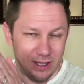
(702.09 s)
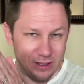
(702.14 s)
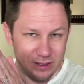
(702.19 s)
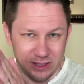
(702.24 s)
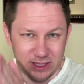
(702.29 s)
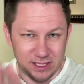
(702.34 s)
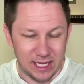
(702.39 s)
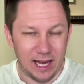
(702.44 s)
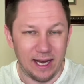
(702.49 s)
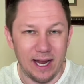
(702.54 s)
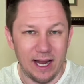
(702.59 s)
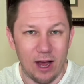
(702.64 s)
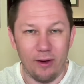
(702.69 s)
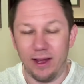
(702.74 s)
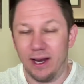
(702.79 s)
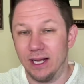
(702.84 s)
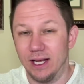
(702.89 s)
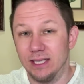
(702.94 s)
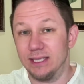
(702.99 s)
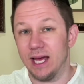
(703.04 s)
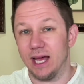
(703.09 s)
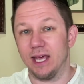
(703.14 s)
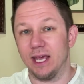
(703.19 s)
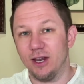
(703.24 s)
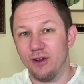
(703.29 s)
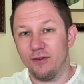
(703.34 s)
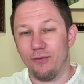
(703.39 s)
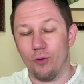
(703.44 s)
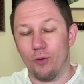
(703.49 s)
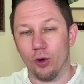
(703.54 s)
send out an
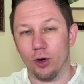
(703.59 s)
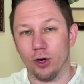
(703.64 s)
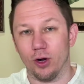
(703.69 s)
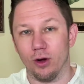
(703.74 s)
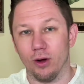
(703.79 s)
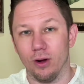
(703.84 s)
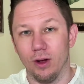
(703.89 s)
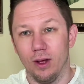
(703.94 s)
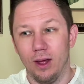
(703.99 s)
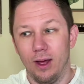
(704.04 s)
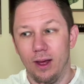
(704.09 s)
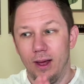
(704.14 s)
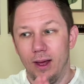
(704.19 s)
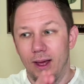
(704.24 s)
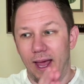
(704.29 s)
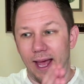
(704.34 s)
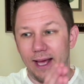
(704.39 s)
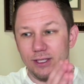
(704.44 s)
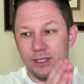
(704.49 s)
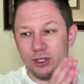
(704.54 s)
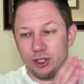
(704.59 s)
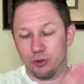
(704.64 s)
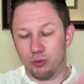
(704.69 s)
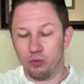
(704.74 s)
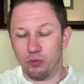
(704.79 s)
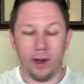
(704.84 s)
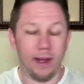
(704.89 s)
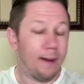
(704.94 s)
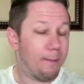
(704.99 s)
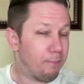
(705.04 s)
executive order and just
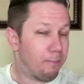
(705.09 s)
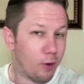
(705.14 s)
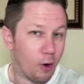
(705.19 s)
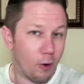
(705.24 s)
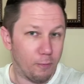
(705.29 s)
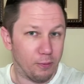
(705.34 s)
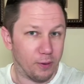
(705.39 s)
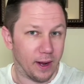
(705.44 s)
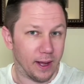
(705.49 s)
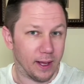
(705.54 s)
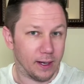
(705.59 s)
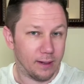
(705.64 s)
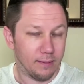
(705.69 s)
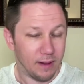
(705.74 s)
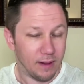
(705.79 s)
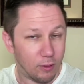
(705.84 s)
reappropriate it.